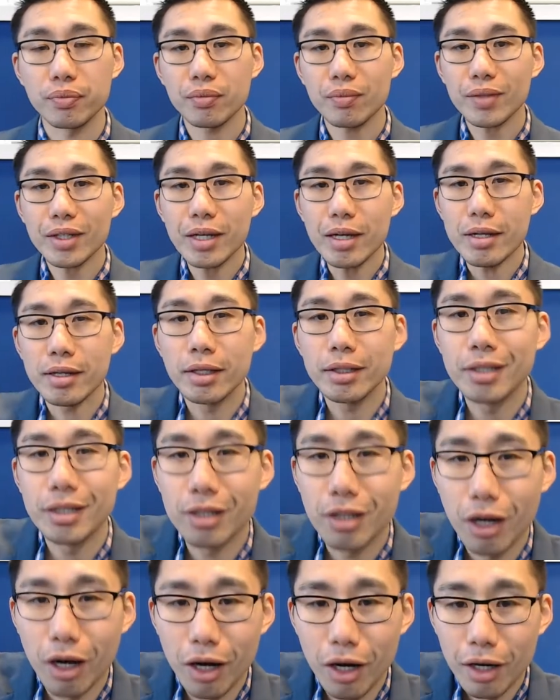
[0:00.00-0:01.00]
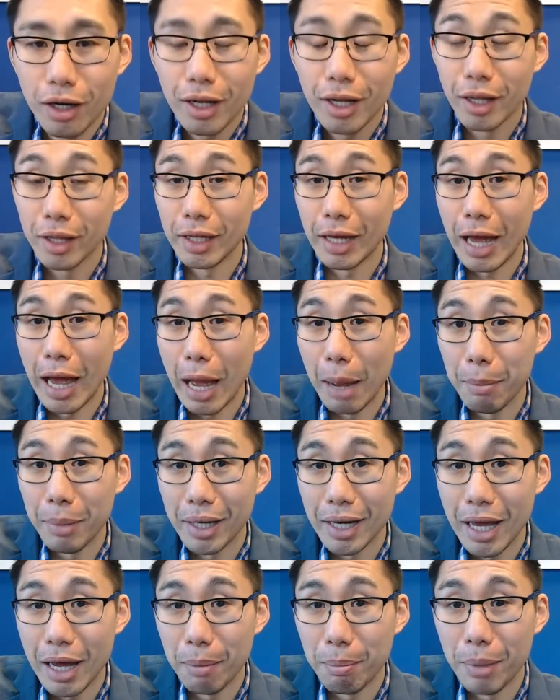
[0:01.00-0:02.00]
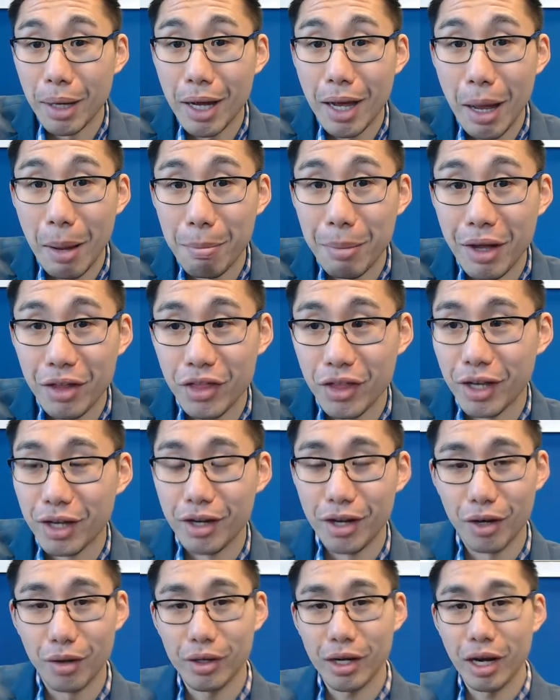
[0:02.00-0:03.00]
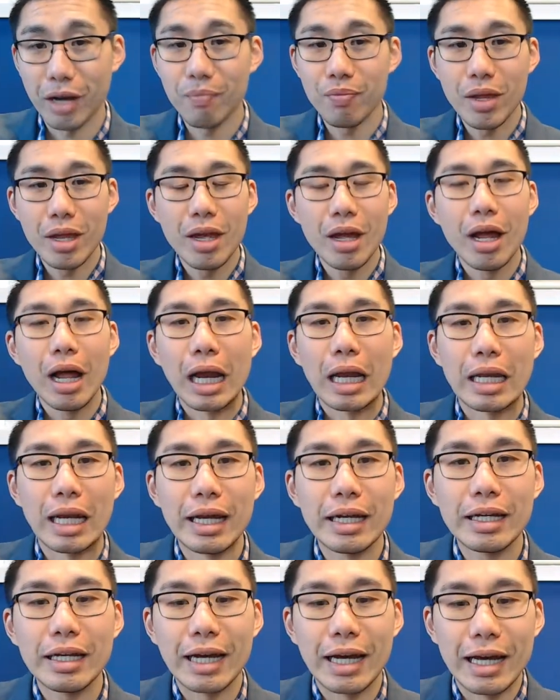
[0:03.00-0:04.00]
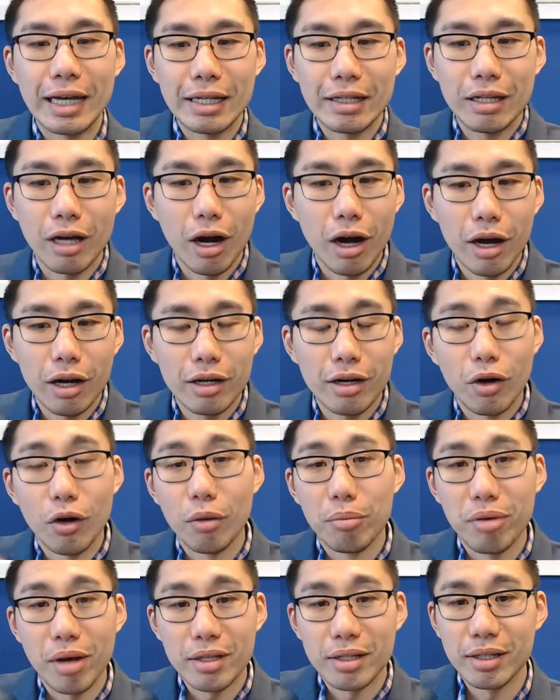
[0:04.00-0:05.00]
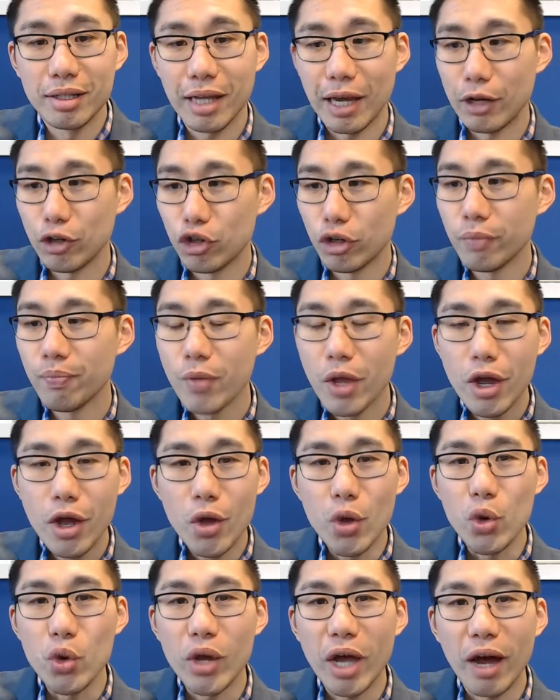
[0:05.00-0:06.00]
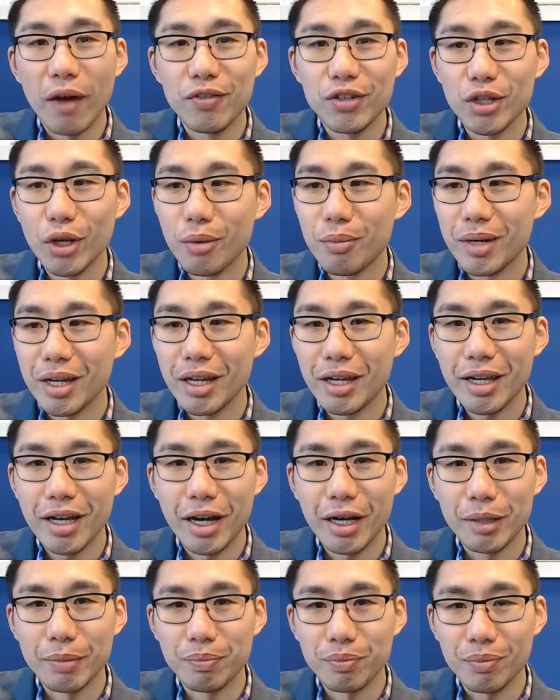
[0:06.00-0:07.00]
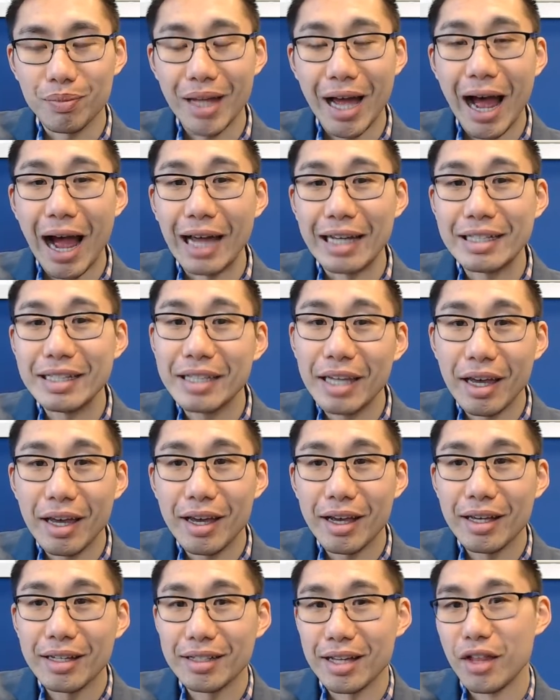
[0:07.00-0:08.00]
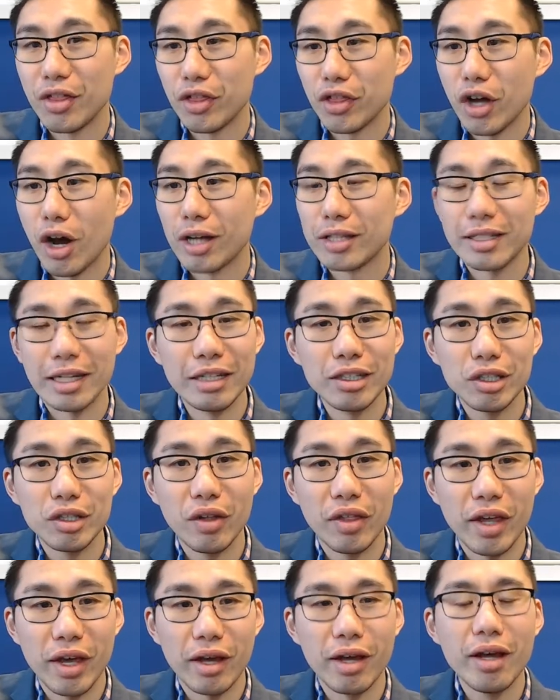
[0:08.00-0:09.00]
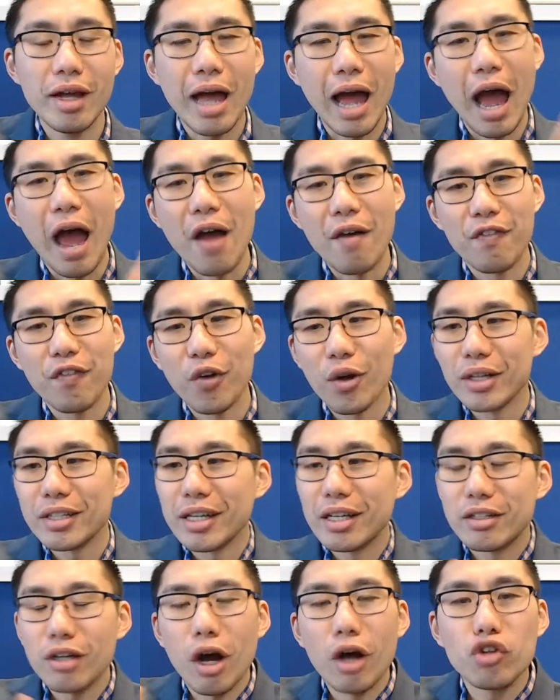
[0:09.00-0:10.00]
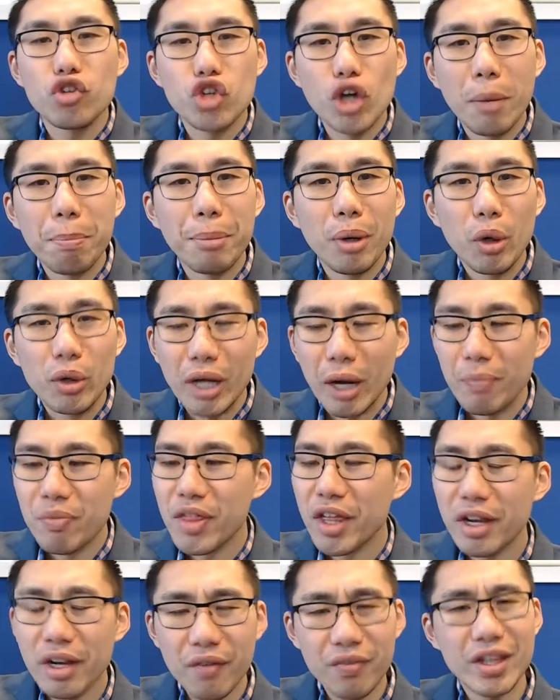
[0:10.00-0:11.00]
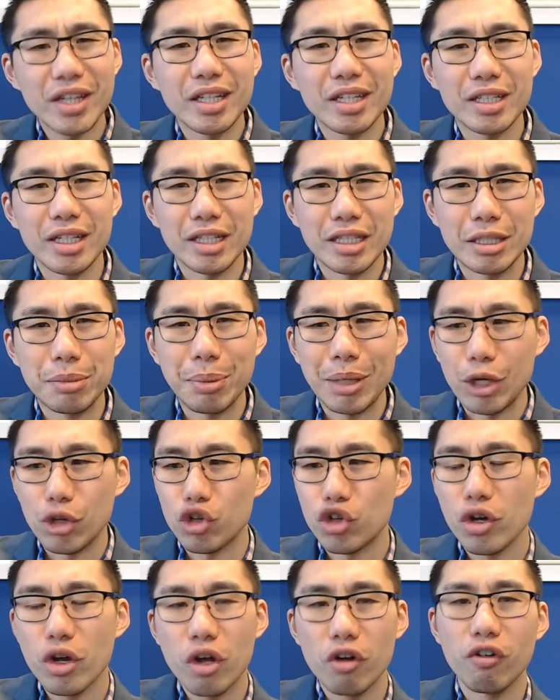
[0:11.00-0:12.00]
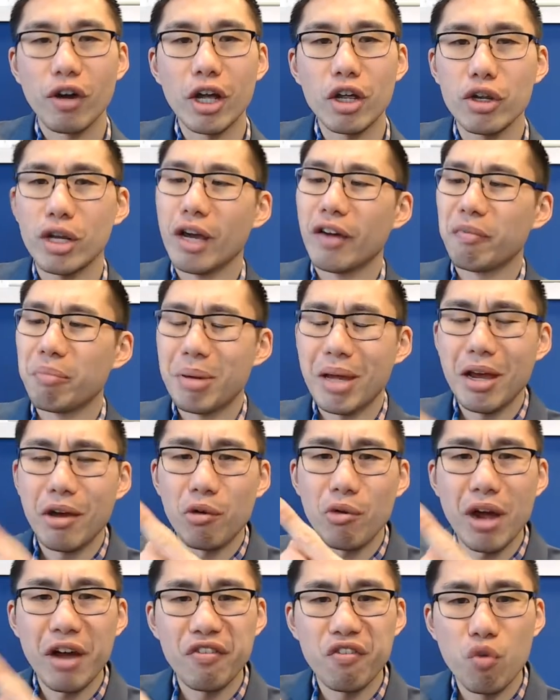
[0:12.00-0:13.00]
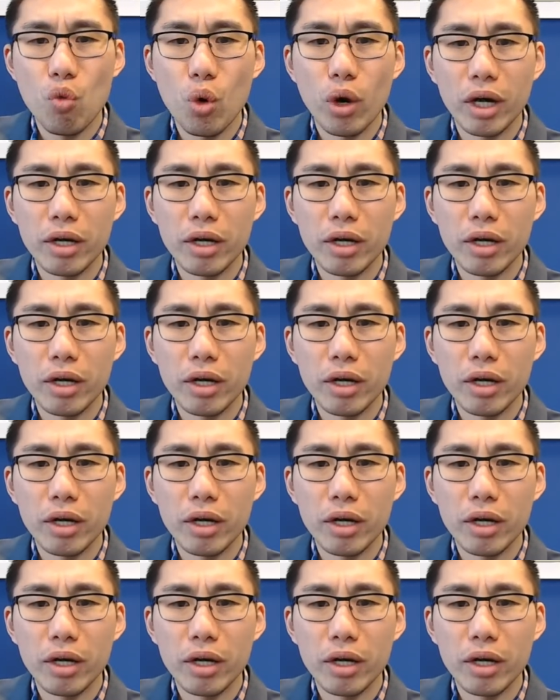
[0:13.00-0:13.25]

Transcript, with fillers: This is called the M and M method, okay? Like a talk or presentation, you have so many um, ideas and thoughts into there. At first, it's all jumbled up. Think of this as a speech, right? You have paragraph one,